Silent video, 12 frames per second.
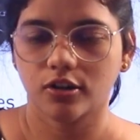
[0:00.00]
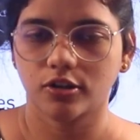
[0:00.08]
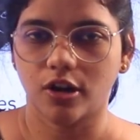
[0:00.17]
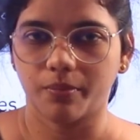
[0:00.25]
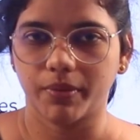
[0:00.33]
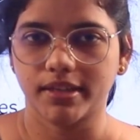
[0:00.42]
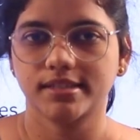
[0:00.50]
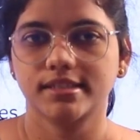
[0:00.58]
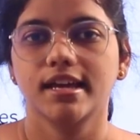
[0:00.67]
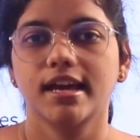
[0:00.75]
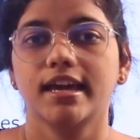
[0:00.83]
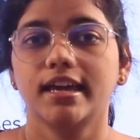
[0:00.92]

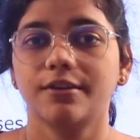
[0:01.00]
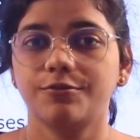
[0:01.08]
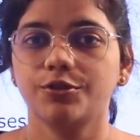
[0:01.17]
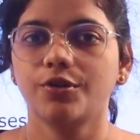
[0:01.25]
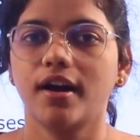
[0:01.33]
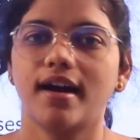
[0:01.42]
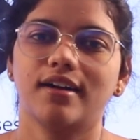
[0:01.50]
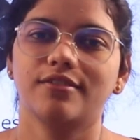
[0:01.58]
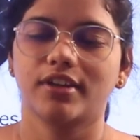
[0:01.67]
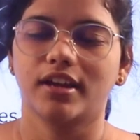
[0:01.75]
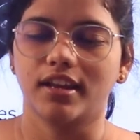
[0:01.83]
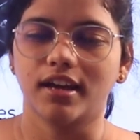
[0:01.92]
topics. If you have
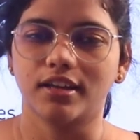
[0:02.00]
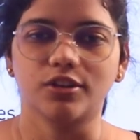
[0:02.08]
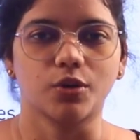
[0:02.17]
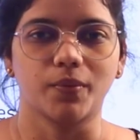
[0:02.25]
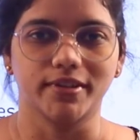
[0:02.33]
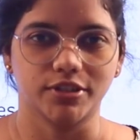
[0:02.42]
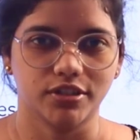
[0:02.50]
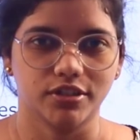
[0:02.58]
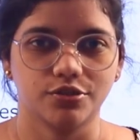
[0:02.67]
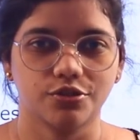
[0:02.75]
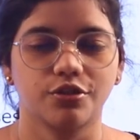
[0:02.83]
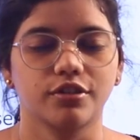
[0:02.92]
any other
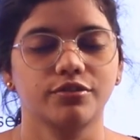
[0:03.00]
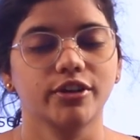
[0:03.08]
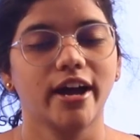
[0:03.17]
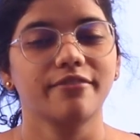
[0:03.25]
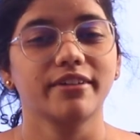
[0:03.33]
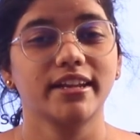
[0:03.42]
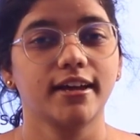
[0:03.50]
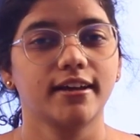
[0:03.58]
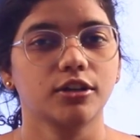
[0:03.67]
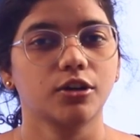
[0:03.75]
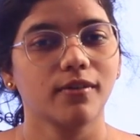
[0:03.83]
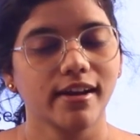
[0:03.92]
questions or if you have any
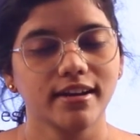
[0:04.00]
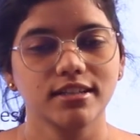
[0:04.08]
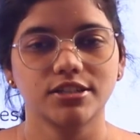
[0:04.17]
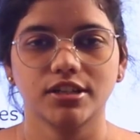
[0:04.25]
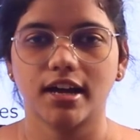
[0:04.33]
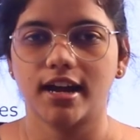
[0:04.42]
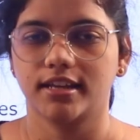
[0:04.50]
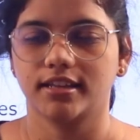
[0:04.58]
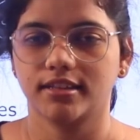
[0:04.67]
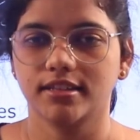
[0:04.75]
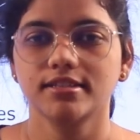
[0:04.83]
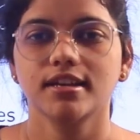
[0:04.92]
other queries
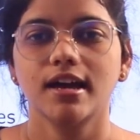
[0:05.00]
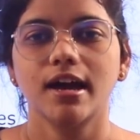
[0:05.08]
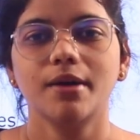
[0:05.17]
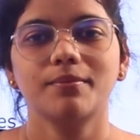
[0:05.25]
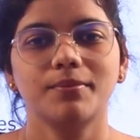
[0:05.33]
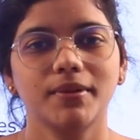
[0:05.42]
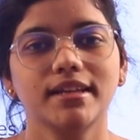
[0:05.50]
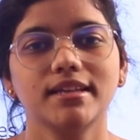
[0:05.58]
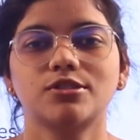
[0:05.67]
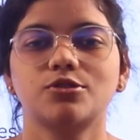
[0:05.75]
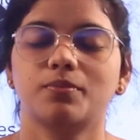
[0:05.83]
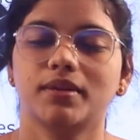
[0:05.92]
regarding this,
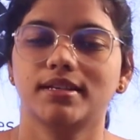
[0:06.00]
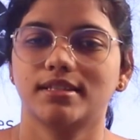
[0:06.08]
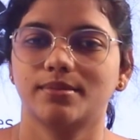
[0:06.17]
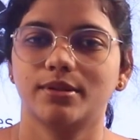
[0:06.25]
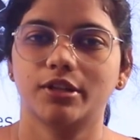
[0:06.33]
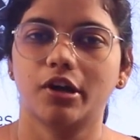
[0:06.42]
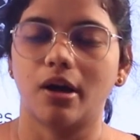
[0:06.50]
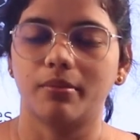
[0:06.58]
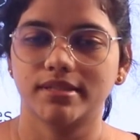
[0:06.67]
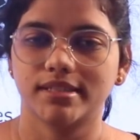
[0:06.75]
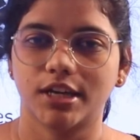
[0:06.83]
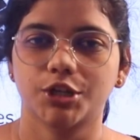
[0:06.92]
please do place them in the
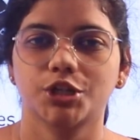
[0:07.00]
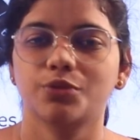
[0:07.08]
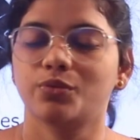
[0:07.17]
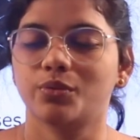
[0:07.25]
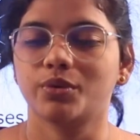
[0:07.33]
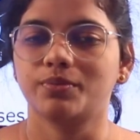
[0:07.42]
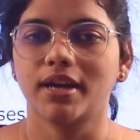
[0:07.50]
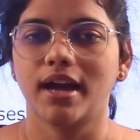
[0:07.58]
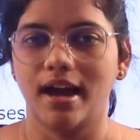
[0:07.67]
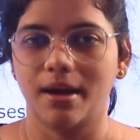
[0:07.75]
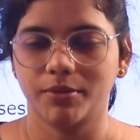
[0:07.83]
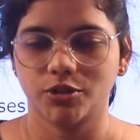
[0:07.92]
comment section. We would be
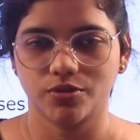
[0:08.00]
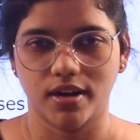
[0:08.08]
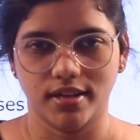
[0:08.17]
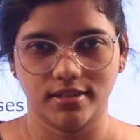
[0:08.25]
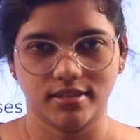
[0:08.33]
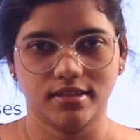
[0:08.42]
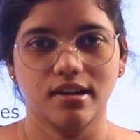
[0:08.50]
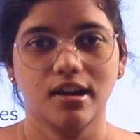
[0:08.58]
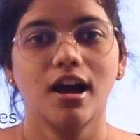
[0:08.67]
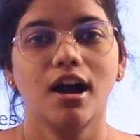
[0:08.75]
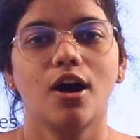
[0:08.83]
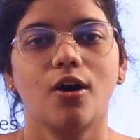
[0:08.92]
happy to answer.
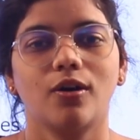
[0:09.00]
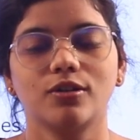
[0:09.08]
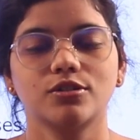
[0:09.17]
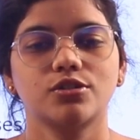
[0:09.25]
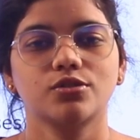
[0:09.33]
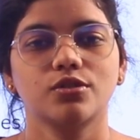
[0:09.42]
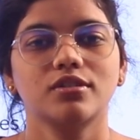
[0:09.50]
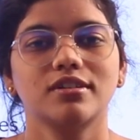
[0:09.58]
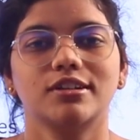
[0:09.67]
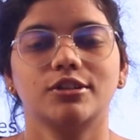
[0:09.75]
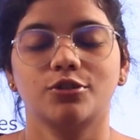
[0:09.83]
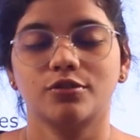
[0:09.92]
Also,
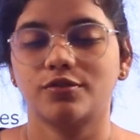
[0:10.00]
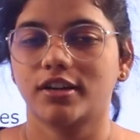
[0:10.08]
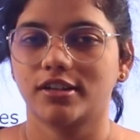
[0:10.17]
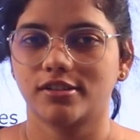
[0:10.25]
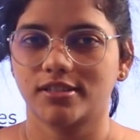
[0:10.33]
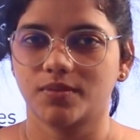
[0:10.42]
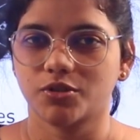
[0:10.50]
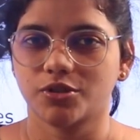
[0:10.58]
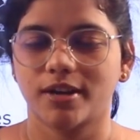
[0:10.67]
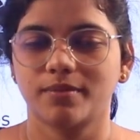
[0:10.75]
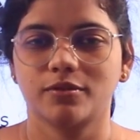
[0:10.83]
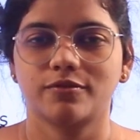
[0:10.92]
don't forget to
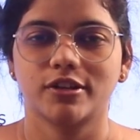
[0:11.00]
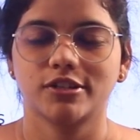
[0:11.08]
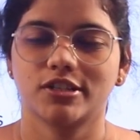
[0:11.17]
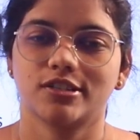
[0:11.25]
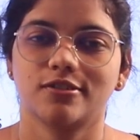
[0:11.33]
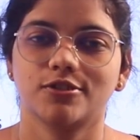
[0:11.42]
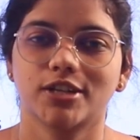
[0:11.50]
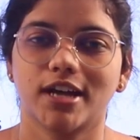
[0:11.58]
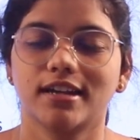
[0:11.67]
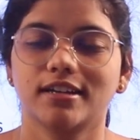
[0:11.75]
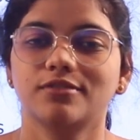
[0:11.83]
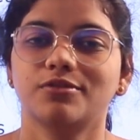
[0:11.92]
subscribe to Freshers Now
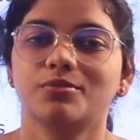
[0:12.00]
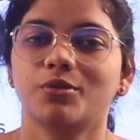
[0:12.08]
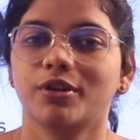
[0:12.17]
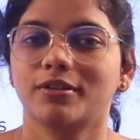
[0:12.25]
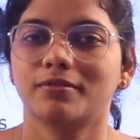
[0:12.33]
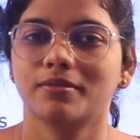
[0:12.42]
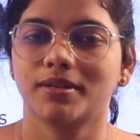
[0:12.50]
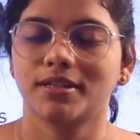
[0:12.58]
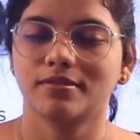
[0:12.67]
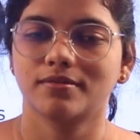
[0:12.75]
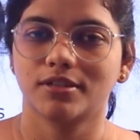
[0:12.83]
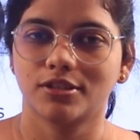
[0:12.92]
channel for more
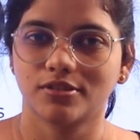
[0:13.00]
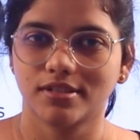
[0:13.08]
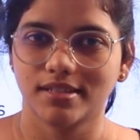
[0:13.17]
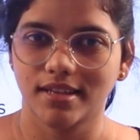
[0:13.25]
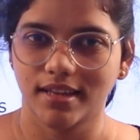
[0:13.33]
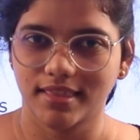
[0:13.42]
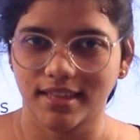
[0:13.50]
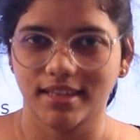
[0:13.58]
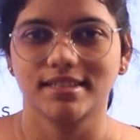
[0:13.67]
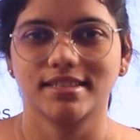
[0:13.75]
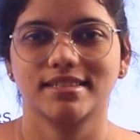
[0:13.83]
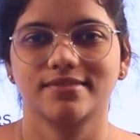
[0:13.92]
informative videos like
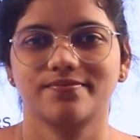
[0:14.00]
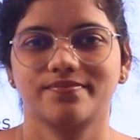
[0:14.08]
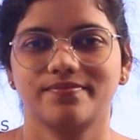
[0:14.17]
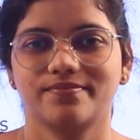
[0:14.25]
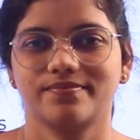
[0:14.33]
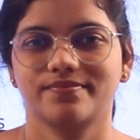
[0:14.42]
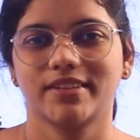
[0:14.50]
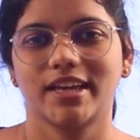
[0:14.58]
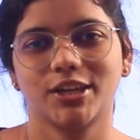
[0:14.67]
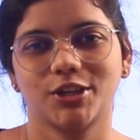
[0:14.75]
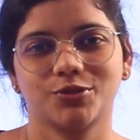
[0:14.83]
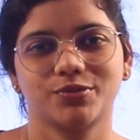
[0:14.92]
these.
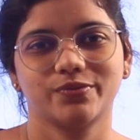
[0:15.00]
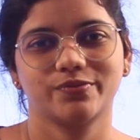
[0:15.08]
Thank you.